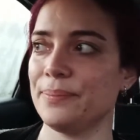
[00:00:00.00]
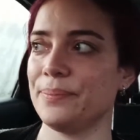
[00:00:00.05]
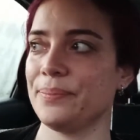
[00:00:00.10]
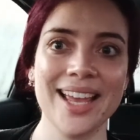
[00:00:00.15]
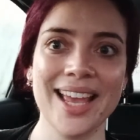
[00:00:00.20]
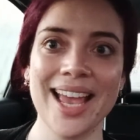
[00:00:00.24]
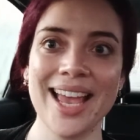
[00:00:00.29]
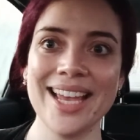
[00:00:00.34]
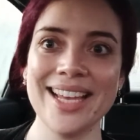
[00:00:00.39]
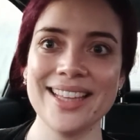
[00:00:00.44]

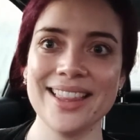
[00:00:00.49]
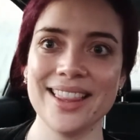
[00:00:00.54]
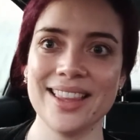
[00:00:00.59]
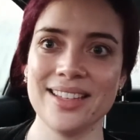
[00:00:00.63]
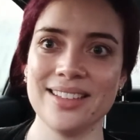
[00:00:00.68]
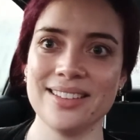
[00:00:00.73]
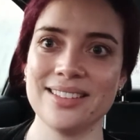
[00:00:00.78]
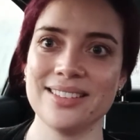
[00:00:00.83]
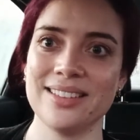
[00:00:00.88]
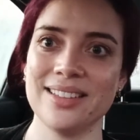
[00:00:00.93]
I ate
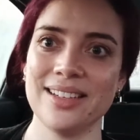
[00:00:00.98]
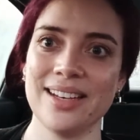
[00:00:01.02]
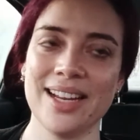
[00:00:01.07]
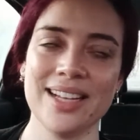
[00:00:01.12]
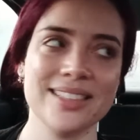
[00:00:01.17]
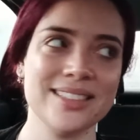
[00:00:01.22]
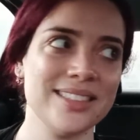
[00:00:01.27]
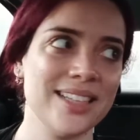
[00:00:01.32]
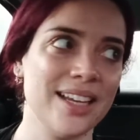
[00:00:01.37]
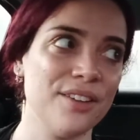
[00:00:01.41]
this the
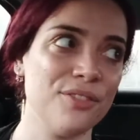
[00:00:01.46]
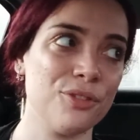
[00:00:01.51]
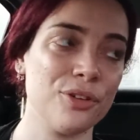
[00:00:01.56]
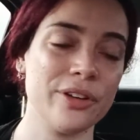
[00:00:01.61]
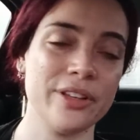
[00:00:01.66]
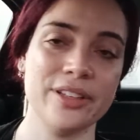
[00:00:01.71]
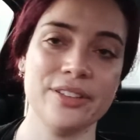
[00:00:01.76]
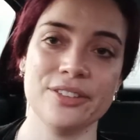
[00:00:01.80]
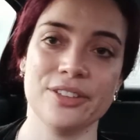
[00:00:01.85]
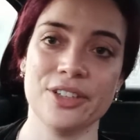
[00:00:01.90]
next day
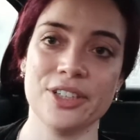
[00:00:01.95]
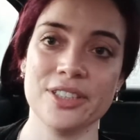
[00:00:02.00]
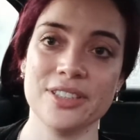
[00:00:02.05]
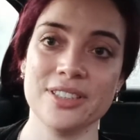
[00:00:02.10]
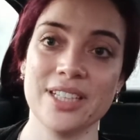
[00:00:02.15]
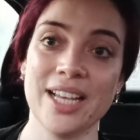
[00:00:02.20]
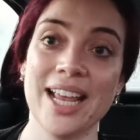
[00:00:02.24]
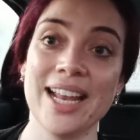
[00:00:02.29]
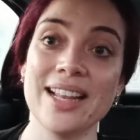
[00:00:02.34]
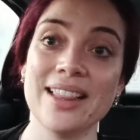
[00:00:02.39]
for
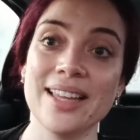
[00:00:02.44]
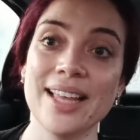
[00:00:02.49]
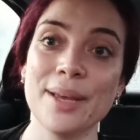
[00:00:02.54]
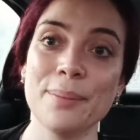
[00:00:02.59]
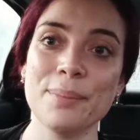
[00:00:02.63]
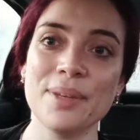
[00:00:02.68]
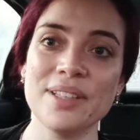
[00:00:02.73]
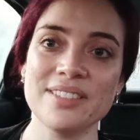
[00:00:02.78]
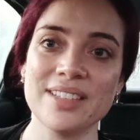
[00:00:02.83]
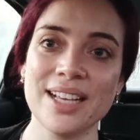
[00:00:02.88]
dessert, and
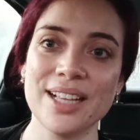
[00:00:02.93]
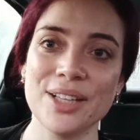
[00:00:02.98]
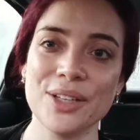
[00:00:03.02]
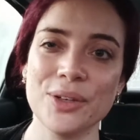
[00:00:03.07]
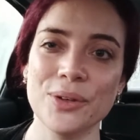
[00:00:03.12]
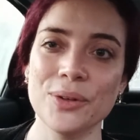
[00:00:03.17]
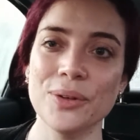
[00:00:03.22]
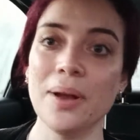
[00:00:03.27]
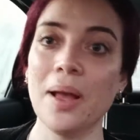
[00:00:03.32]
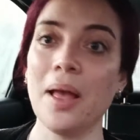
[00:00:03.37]
let me tell
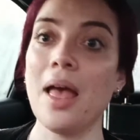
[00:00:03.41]
you,